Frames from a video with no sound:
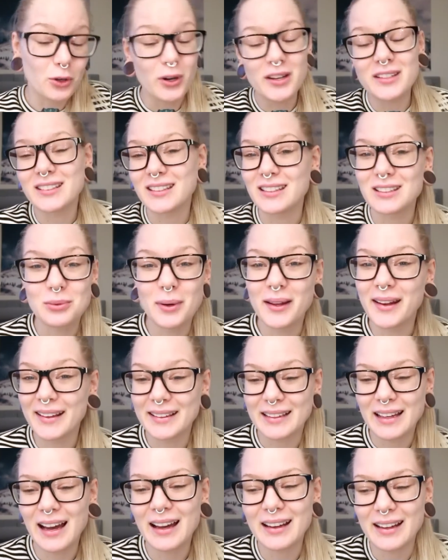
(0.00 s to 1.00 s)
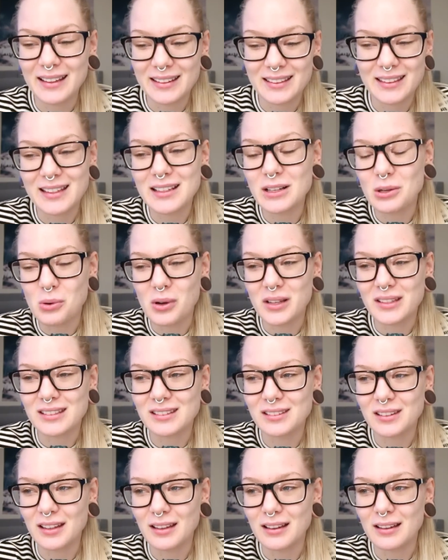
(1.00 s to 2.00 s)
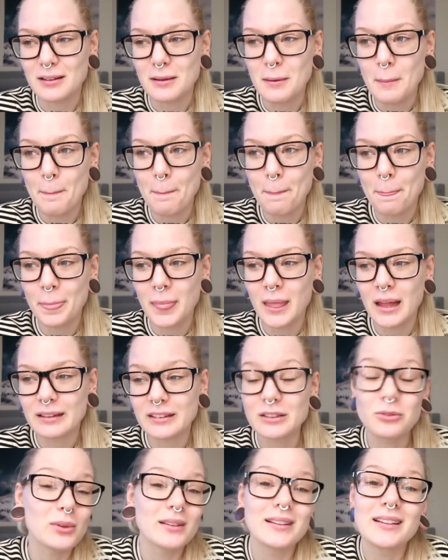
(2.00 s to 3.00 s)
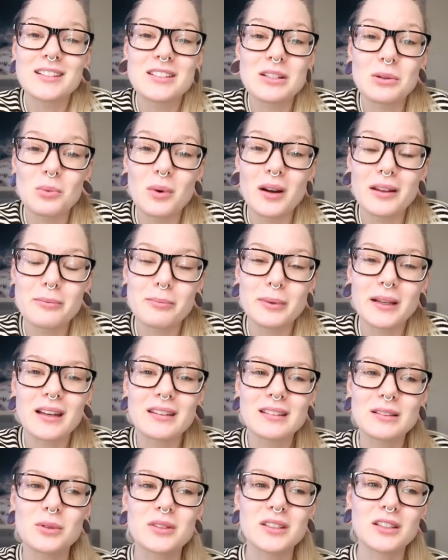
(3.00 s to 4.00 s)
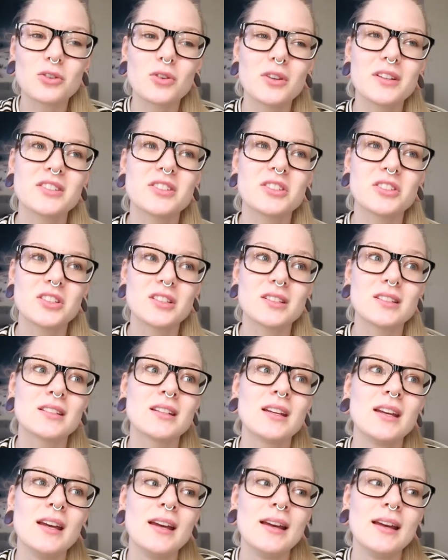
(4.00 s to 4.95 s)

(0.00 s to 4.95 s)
craziest one I got, I think, was the religion one, because it was a Christian